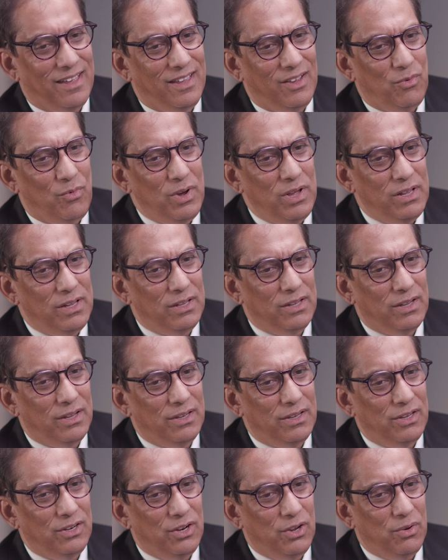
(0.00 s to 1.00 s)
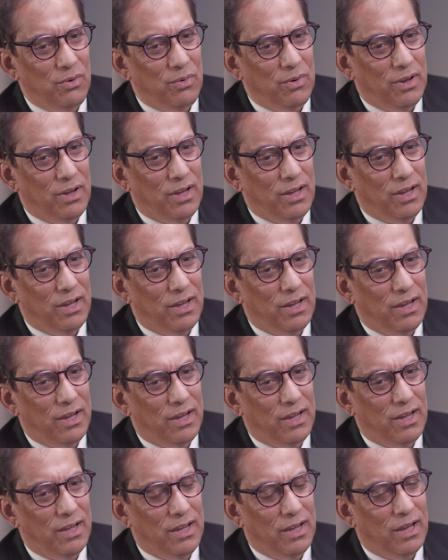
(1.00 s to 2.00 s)
Well,
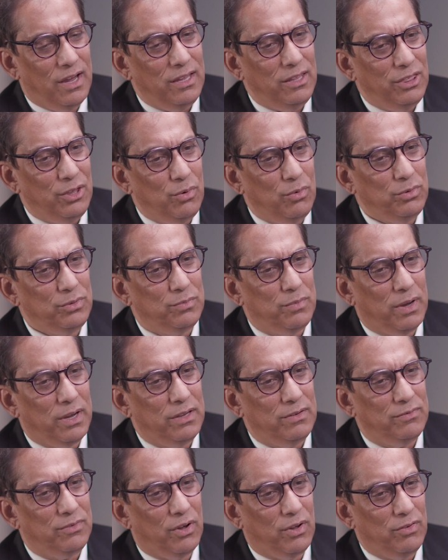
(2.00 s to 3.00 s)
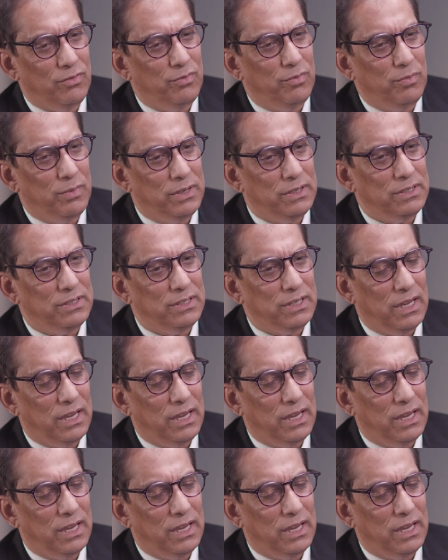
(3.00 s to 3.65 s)
I thought my involvement